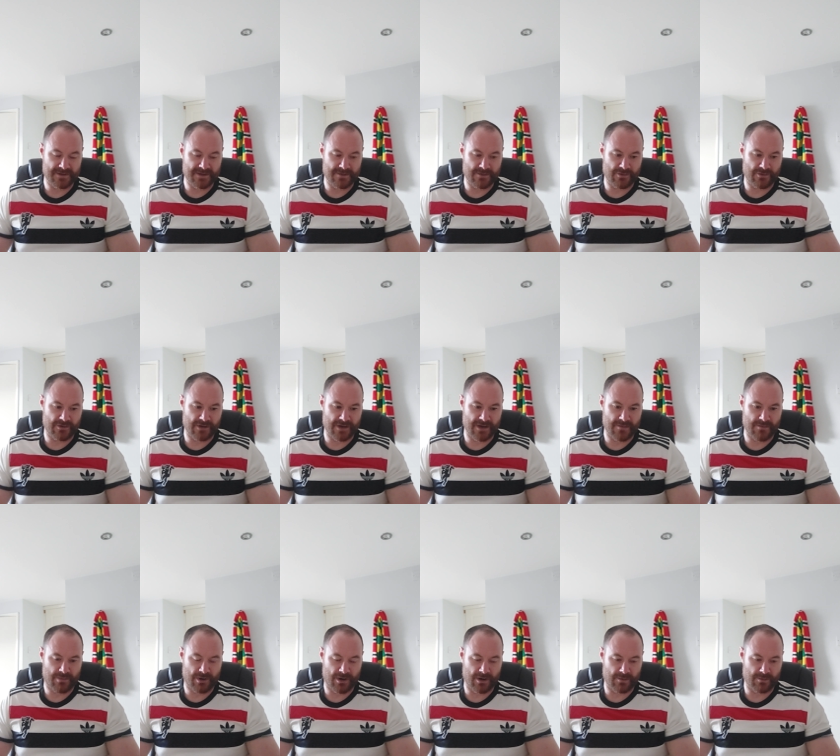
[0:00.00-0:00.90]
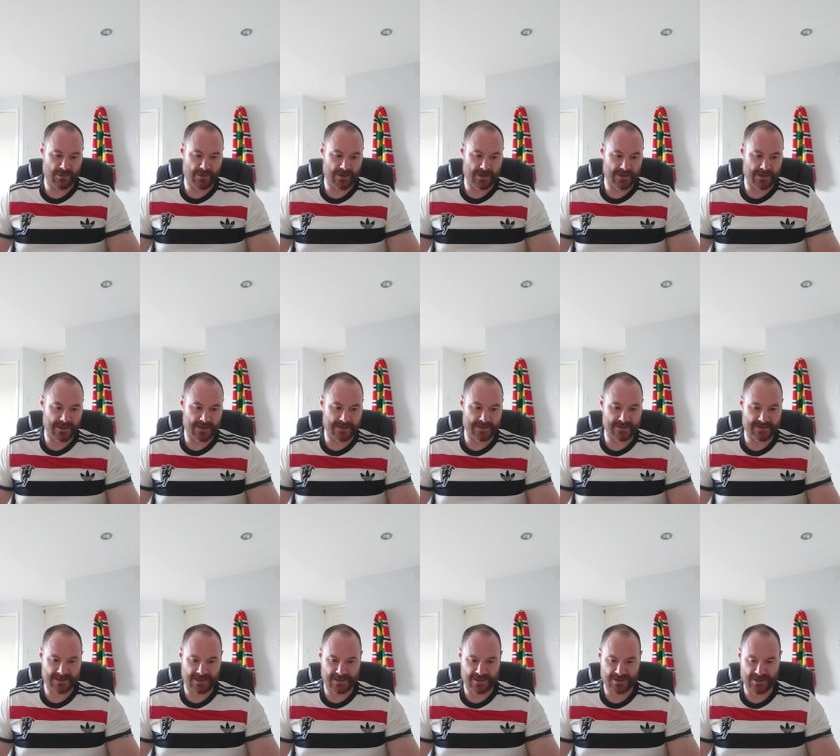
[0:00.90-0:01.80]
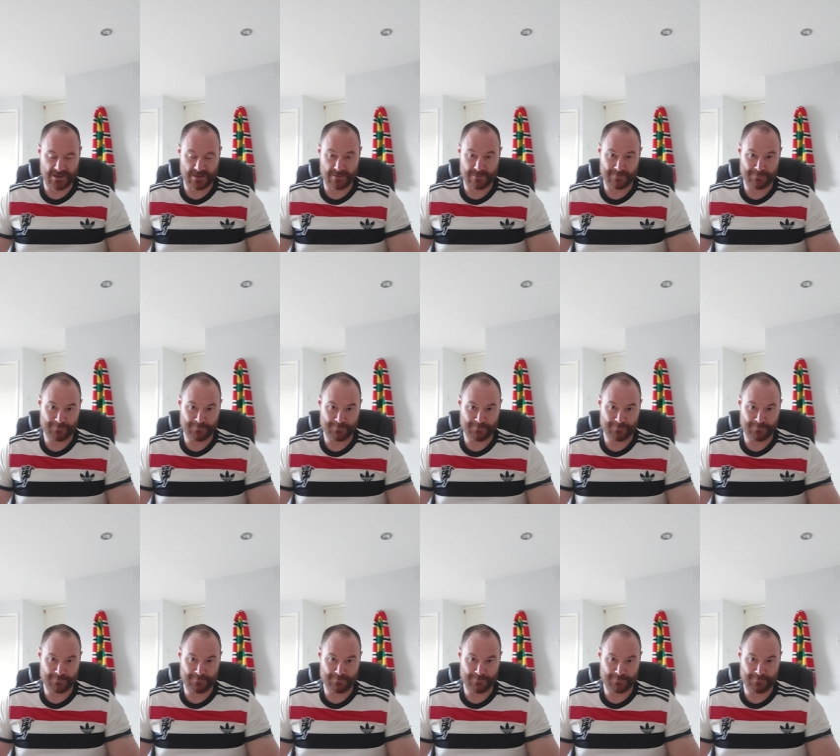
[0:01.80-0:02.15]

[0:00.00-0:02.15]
Di Maria, Pogba, and Sancho.